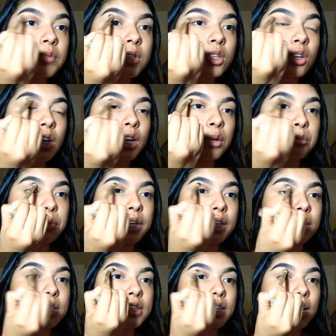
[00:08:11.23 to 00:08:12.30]
Let's go ahead and
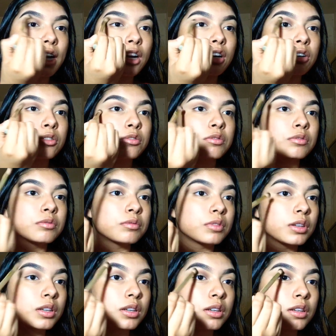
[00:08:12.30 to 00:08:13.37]
bring this out
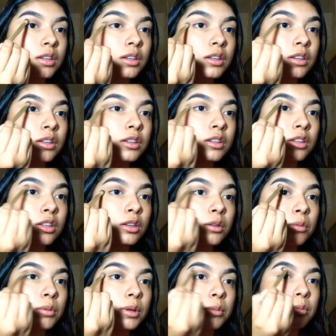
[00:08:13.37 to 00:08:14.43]
a
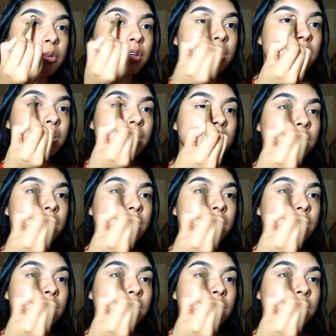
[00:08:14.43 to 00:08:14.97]
little bit more.